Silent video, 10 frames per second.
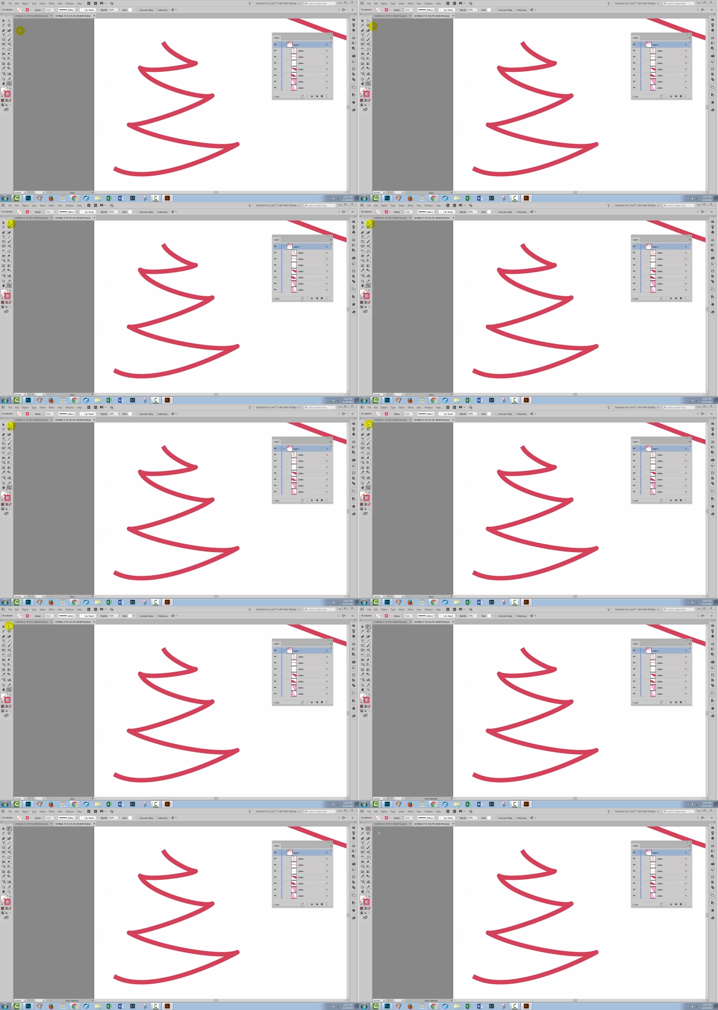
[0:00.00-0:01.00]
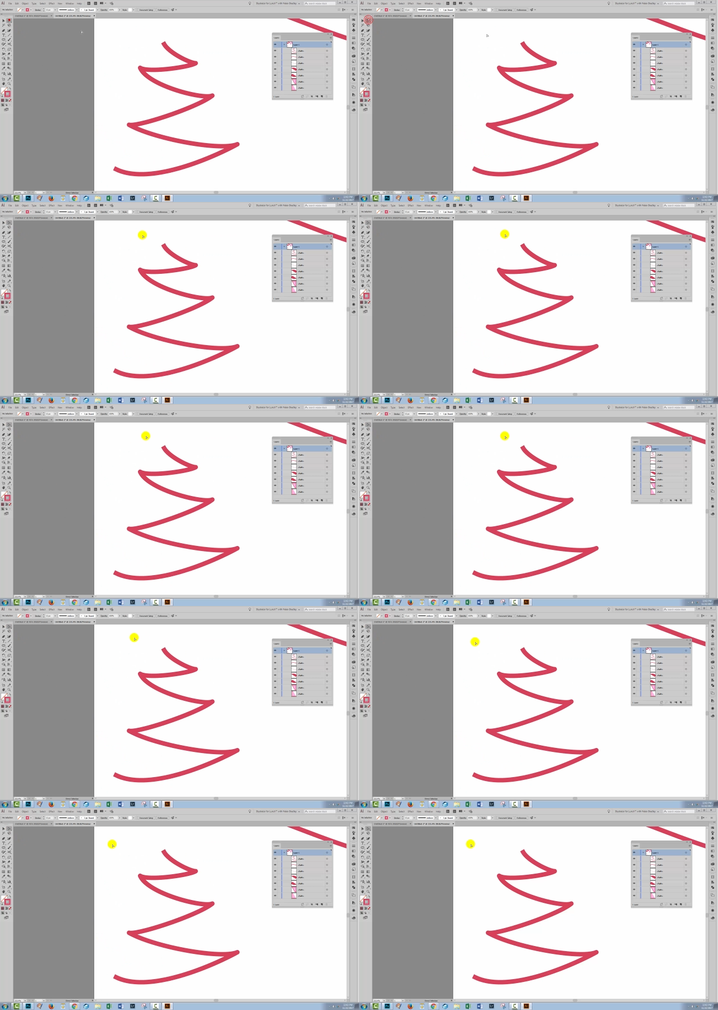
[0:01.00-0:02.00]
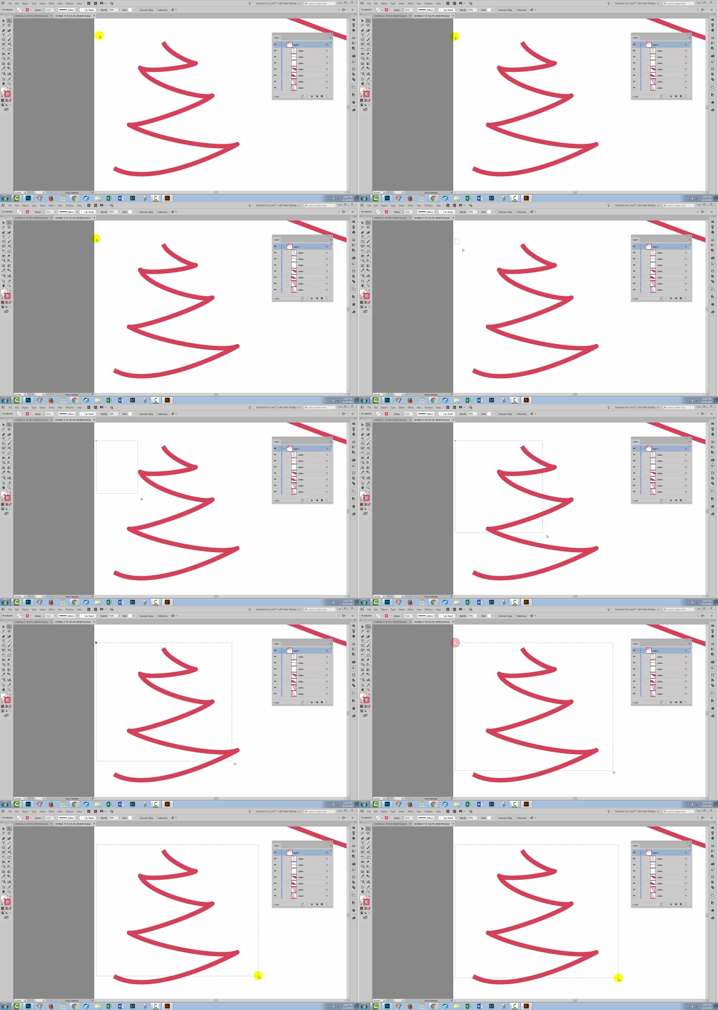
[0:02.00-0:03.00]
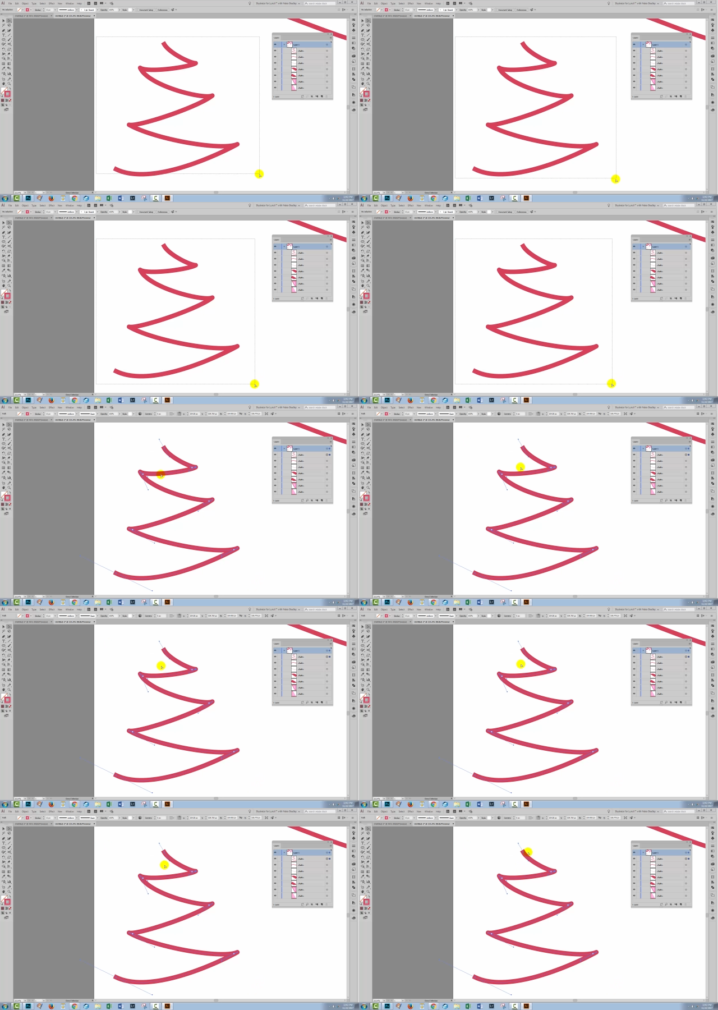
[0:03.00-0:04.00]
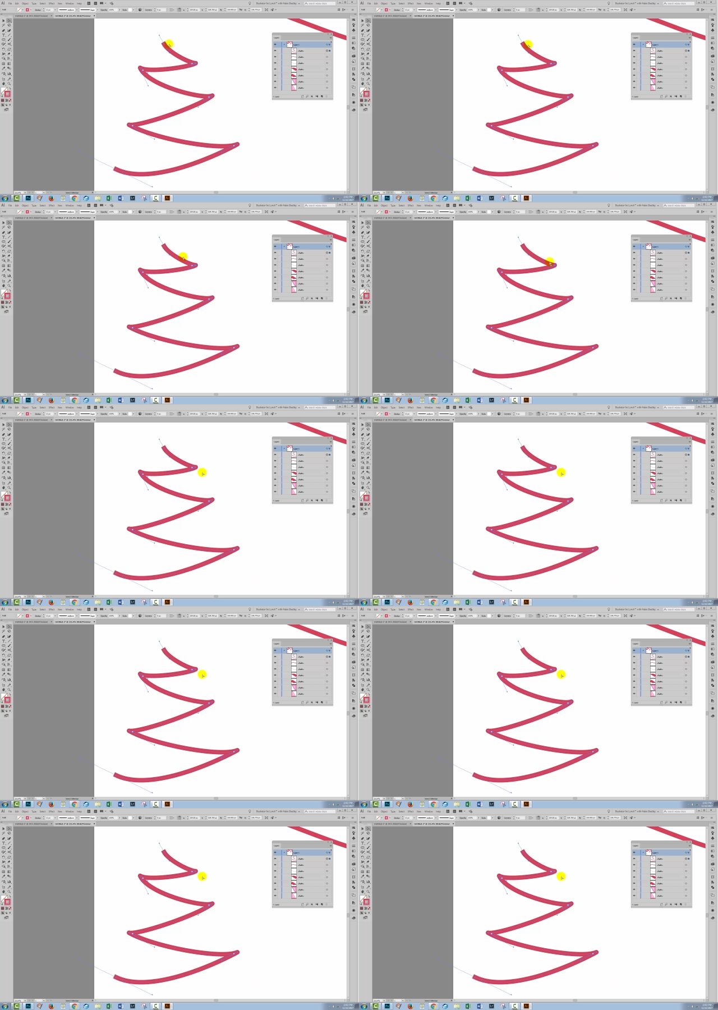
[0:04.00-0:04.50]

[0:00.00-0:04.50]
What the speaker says: (no speaker visible)